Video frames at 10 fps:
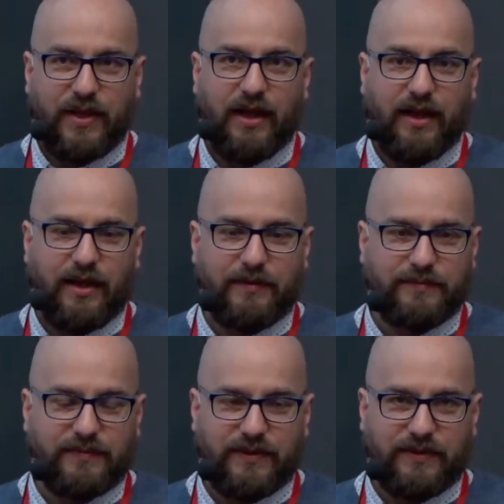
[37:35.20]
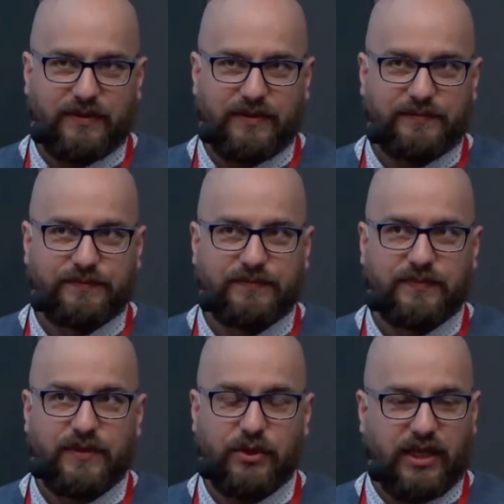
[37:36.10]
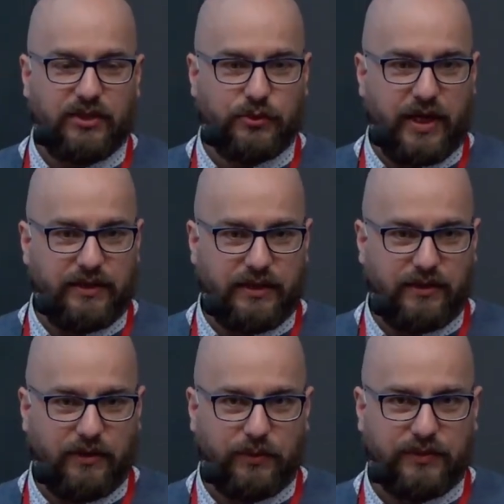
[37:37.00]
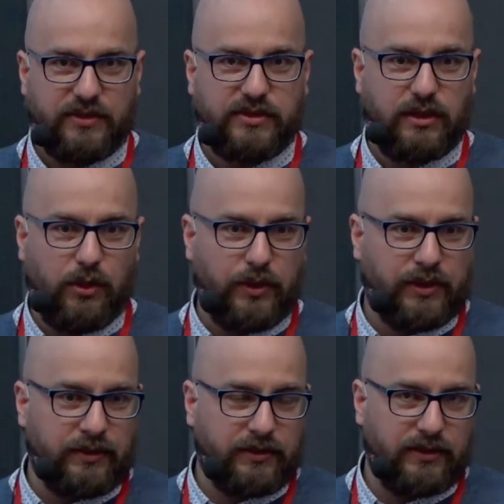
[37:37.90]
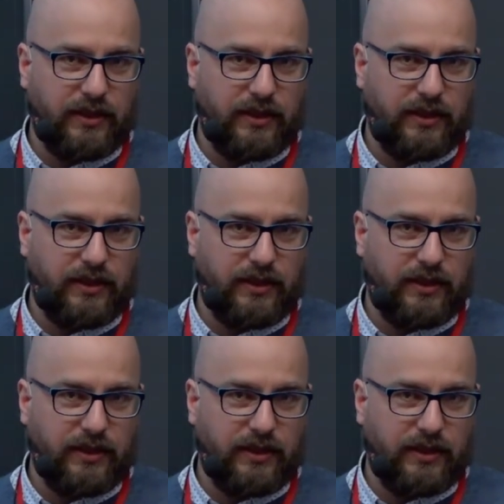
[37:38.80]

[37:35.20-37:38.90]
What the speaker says: They're not ready, they're slower.